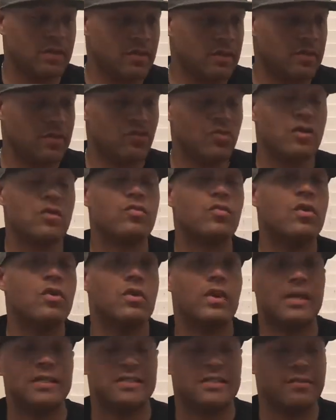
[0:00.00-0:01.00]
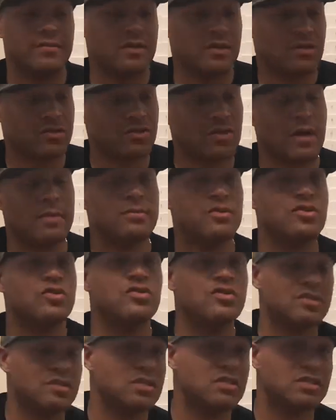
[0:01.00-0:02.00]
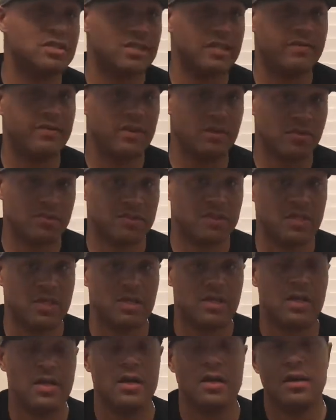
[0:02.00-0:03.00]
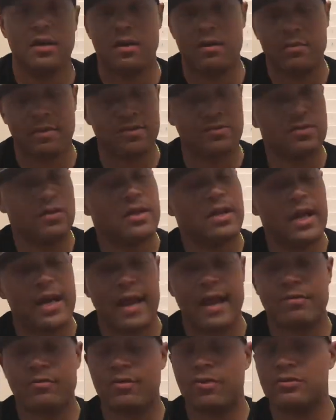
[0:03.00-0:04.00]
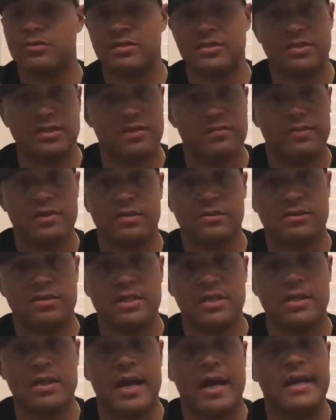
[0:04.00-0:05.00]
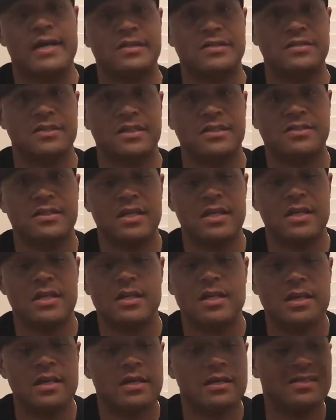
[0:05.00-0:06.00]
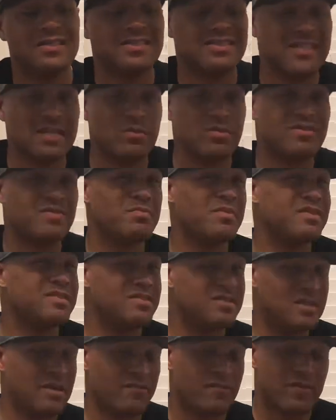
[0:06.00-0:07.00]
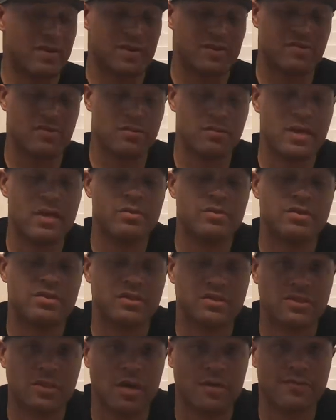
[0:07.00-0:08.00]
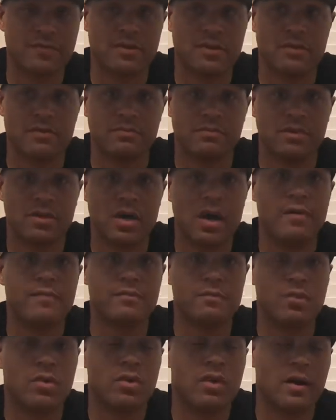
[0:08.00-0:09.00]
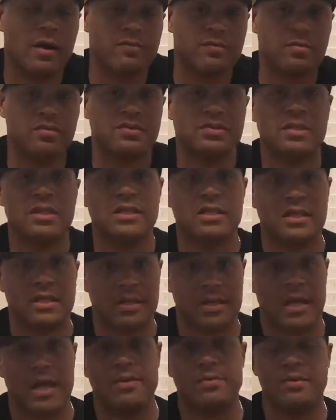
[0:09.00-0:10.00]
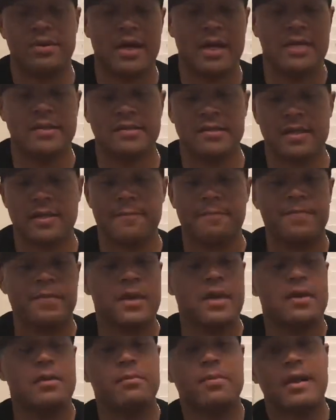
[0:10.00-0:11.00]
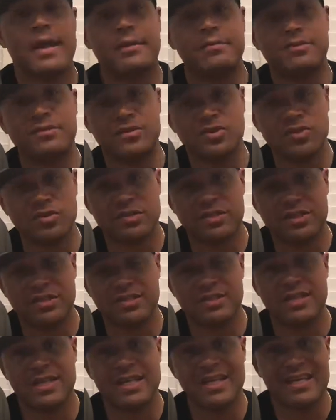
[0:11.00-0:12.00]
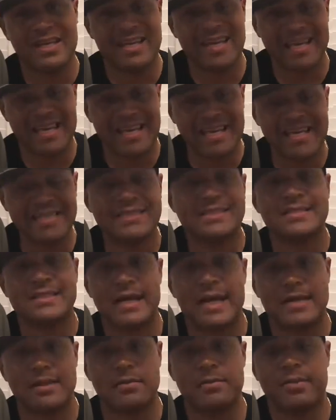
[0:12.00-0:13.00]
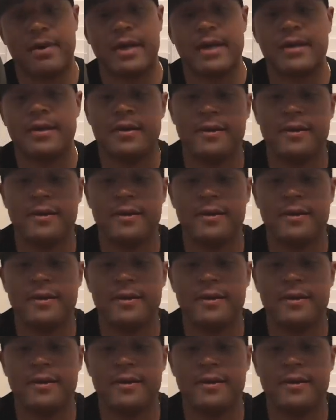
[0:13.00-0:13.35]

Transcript: to a Road Glide CVO, so I'm used to the CVO seat. On my Street Glide, I rode the CVO seat. I had a 16. The seat was much different. To me, it was a softer, more comfortable seat than came on the 18. But I was used to sitting inside the bike.